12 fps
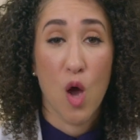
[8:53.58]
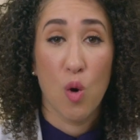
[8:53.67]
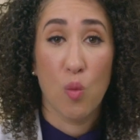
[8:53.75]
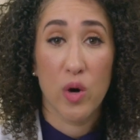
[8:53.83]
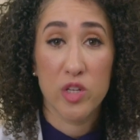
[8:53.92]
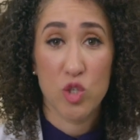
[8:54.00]

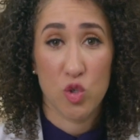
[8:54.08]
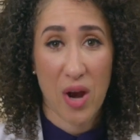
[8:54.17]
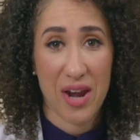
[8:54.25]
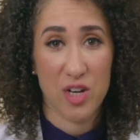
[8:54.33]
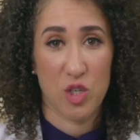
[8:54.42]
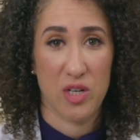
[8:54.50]
One
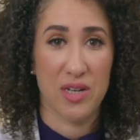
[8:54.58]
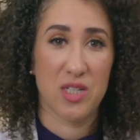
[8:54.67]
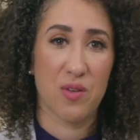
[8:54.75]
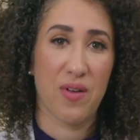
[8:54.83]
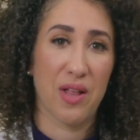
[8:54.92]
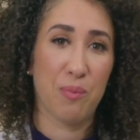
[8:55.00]
strategy is
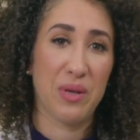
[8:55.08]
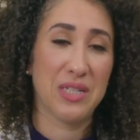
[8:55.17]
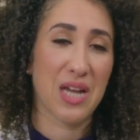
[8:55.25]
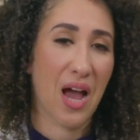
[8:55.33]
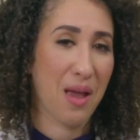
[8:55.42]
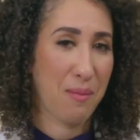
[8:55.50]
developing
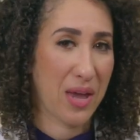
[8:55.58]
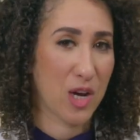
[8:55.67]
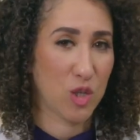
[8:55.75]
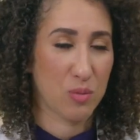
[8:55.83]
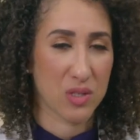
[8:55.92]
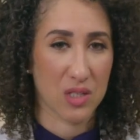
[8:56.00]
time
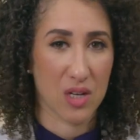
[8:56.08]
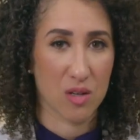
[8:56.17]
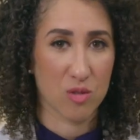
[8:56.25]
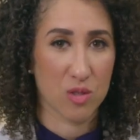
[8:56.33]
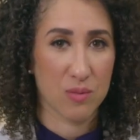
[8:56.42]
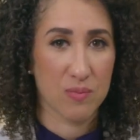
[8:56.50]
management
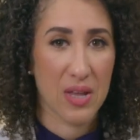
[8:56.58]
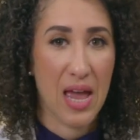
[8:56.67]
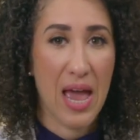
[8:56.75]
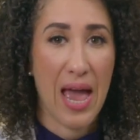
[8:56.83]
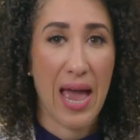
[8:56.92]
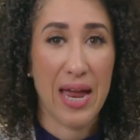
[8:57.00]
skills.
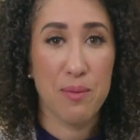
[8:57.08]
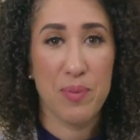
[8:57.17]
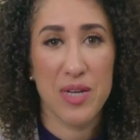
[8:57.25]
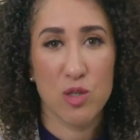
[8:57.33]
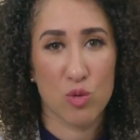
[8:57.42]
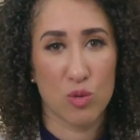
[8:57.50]

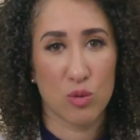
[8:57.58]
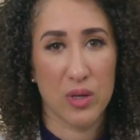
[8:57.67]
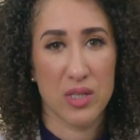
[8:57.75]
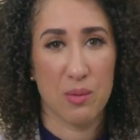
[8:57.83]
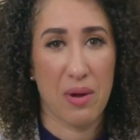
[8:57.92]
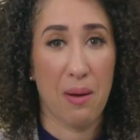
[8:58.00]
NP school
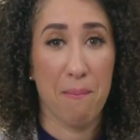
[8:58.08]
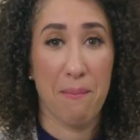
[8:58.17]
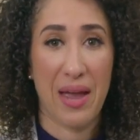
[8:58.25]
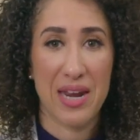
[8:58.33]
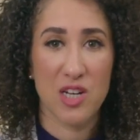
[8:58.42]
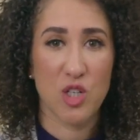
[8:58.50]
is about
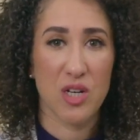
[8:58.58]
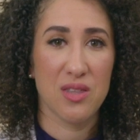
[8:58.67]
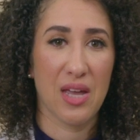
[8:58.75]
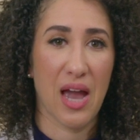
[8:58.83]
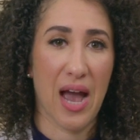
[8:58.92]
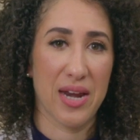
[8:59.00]
managing
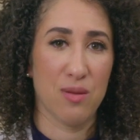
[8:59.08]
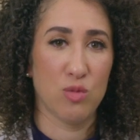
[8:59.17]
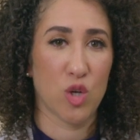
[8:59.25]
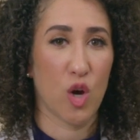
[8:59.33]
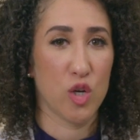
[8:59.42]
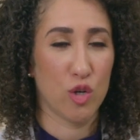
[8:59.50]
the
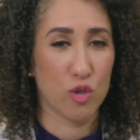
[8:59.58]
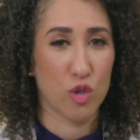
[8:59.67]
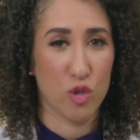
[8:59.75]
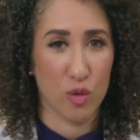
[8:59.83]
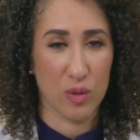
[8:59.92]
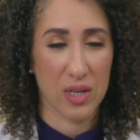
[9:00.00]
items on your
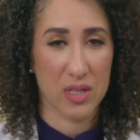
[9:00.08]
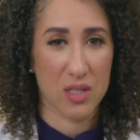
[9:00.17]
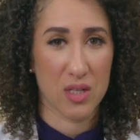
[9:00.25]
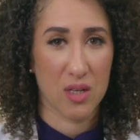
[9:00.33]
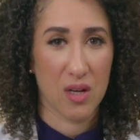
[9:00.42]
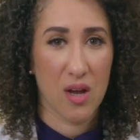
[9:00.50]
to-do
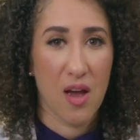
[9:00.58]
list.